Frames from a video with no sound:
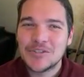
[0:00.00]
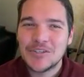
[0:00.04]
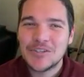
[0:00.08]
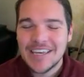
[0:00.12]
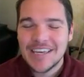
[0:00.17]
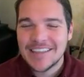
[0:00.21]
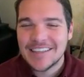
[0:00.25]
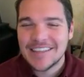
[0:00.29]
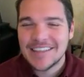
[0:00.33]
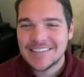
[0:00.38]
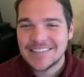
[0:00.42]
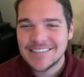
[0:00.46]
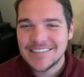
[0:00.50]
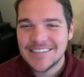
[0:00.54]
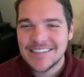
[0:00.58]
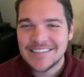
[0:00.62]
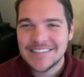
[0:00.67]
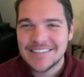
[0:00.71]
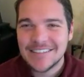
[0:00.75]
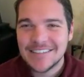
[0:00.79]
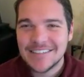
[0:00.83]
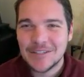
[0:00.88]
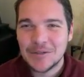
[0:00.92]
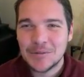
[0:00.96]
yeah, that's
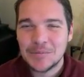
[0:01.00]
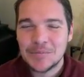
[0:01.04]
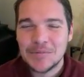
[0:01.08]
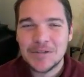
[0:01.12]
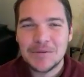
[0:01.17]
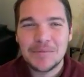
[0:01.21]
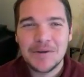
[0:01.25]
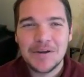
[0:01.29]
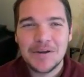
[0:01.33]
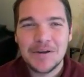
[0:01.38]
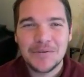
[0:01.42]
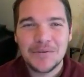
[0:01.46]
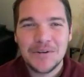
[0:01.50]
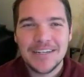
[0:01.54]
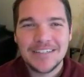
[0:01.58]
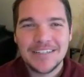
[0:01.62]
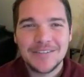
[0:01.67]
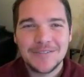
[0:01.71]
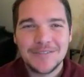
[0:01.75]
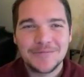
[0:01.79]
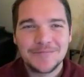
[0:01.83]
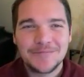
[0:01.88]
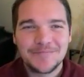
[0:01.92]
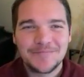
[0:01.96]
a little bit about what I
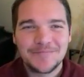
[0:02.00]
do.